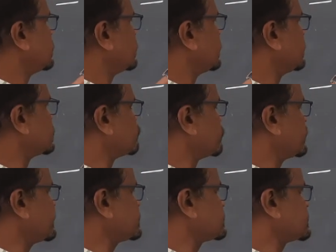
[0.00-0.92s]
It is
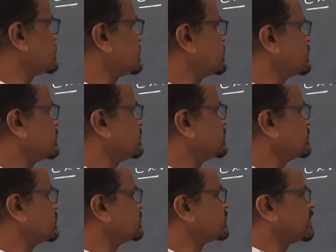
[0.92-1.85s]
placed
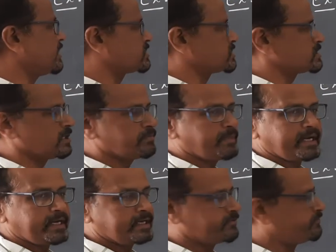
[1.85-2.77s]
in the external
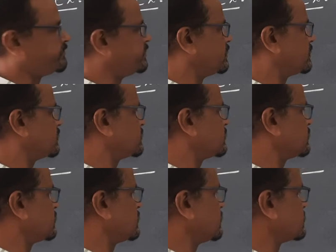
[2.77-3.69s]
magnetic field
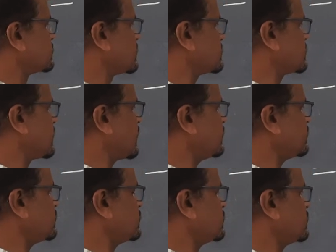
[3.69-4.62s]
such
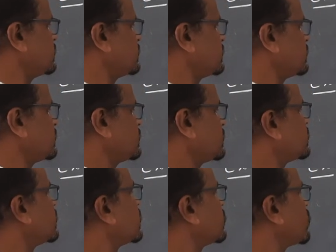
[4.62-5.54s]
that
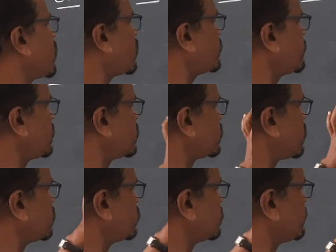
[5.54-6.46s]
the normal
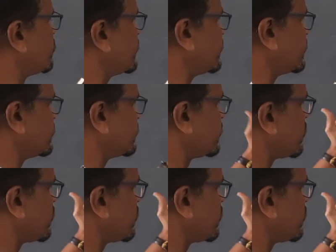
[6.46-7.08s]
drawn to the plane,